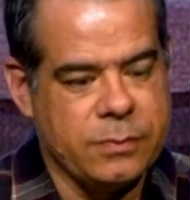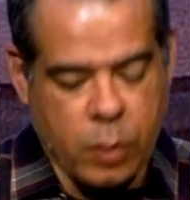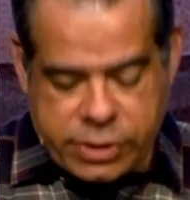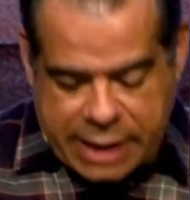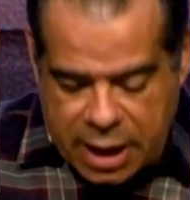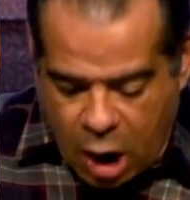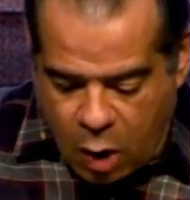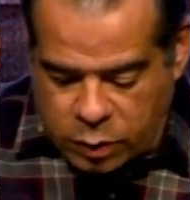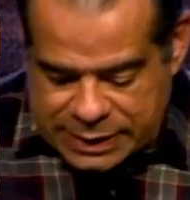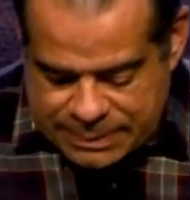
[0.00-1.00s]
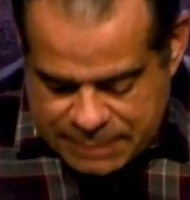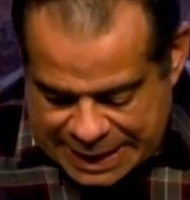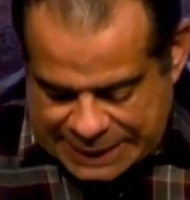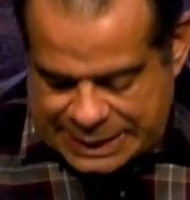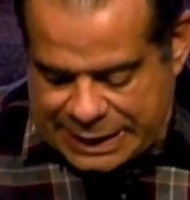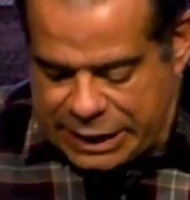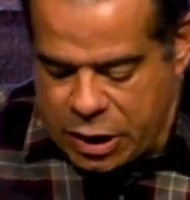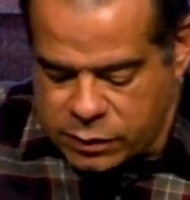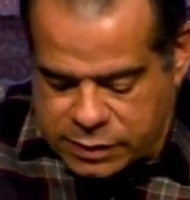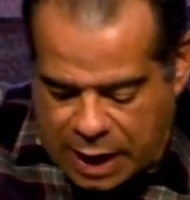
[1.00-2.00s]
which can only mean that he
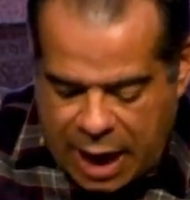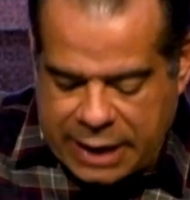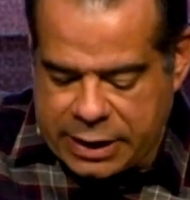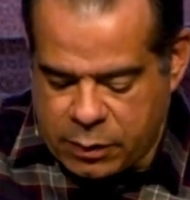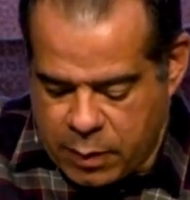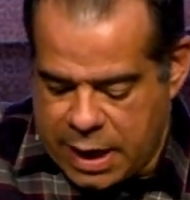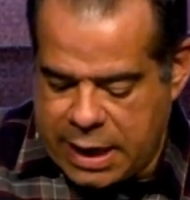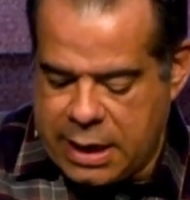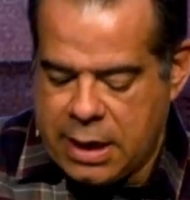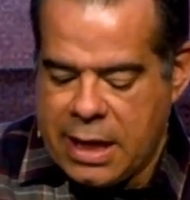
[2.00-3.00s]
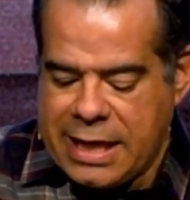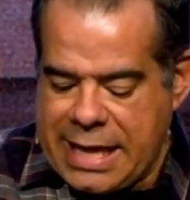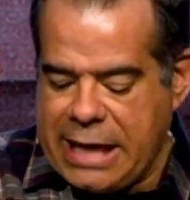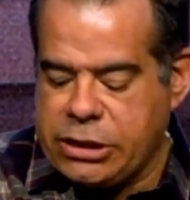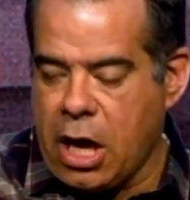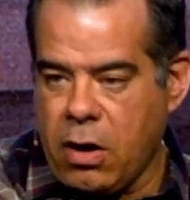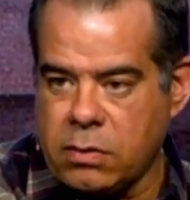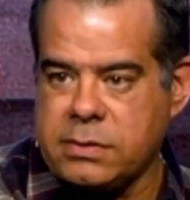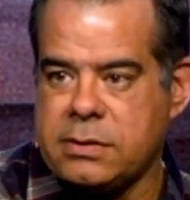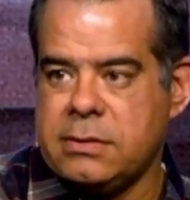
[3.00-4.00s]
knows God in a way they
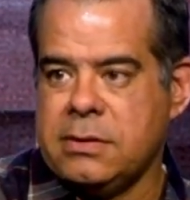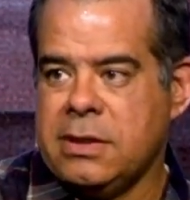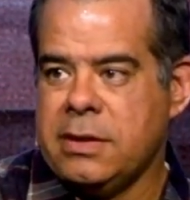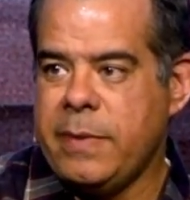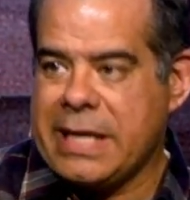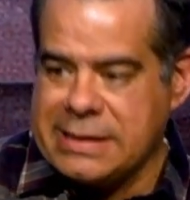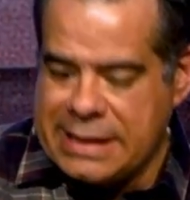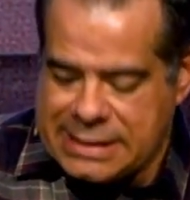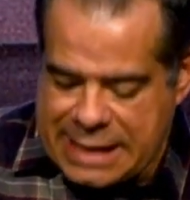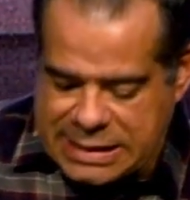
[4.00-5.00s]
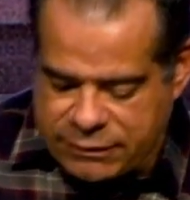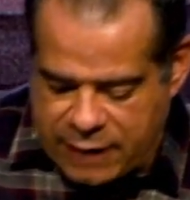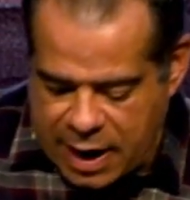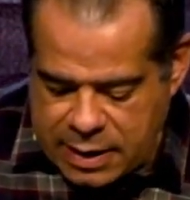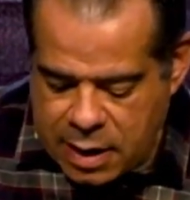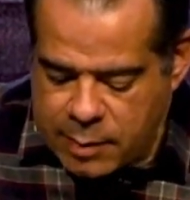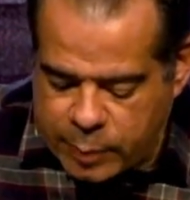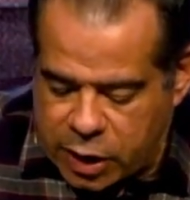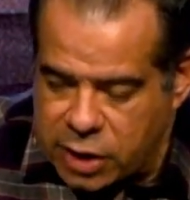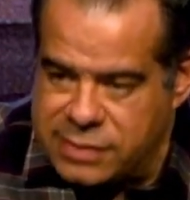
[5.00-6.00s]
don't because he is a divine
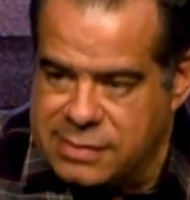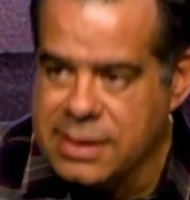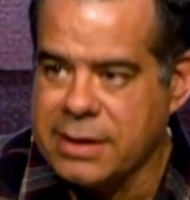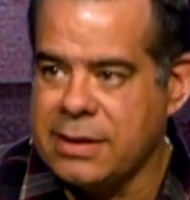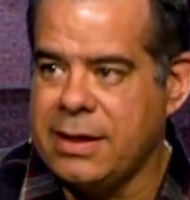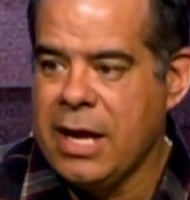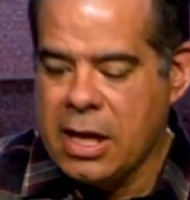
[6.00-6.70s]
person.